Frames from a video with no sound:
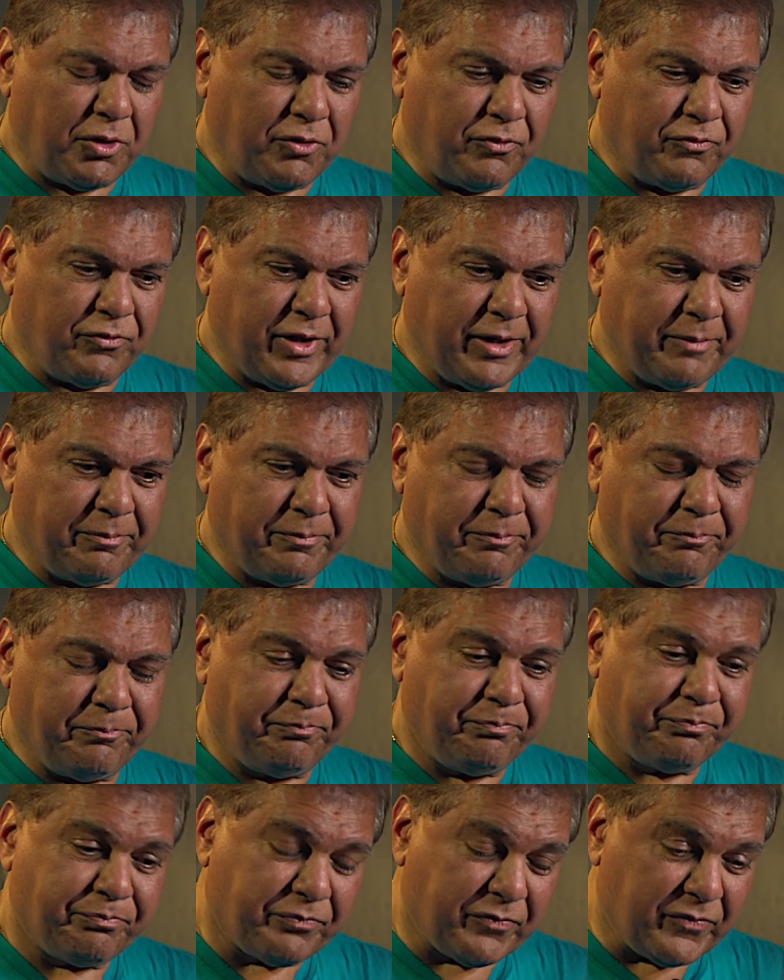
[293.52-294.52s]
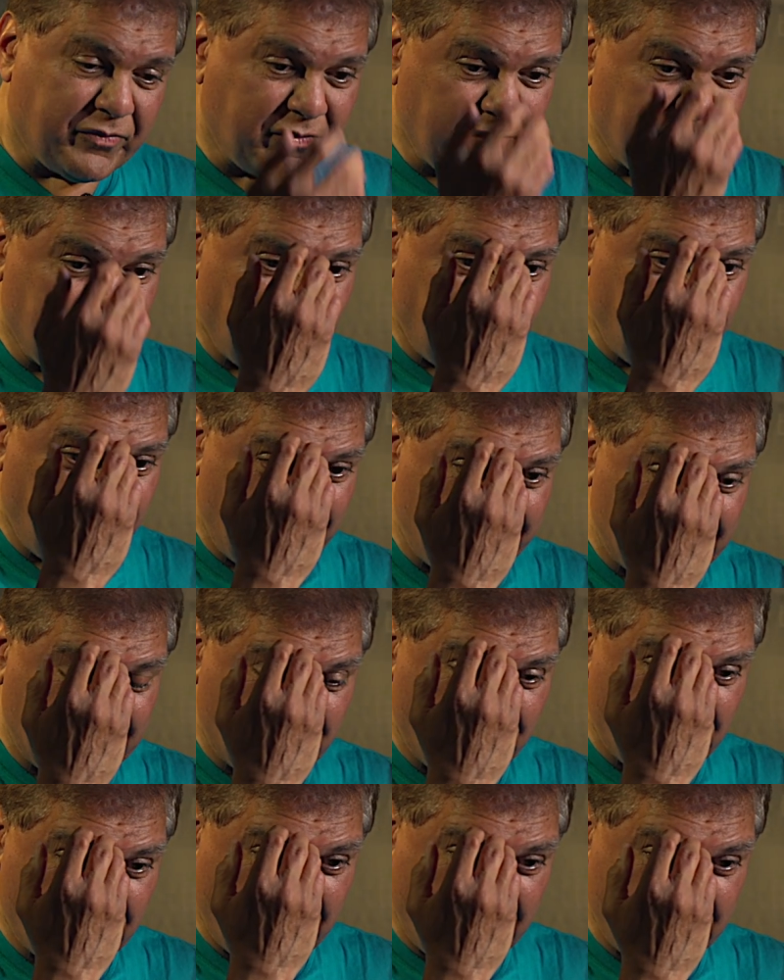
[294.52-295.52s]
of them, the family
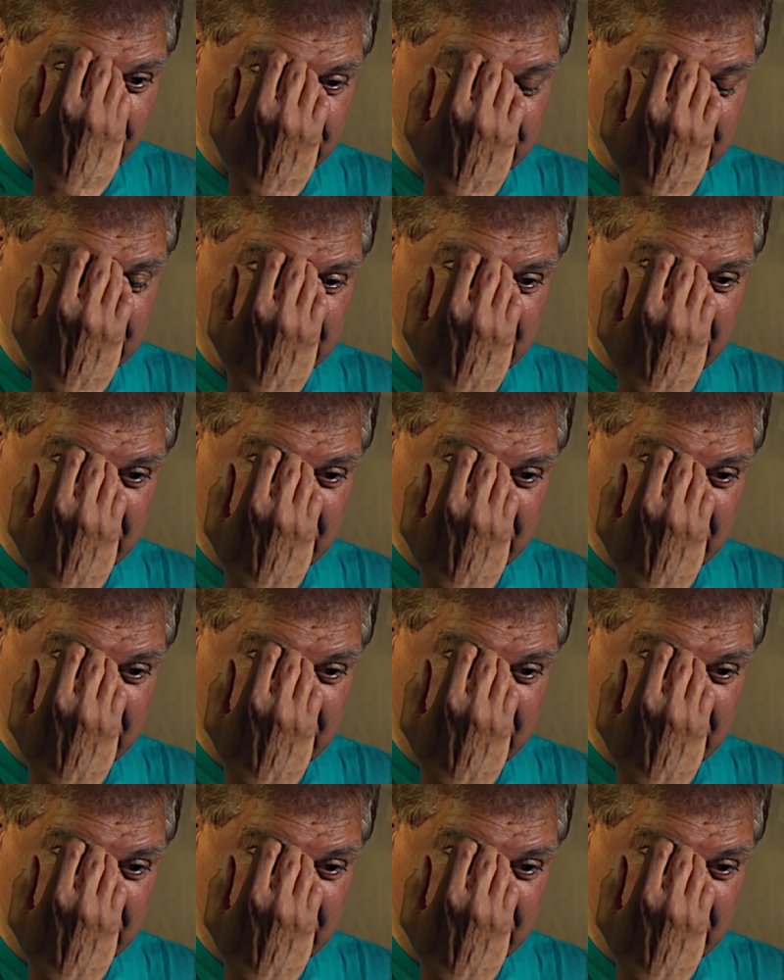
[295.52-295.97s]
got out,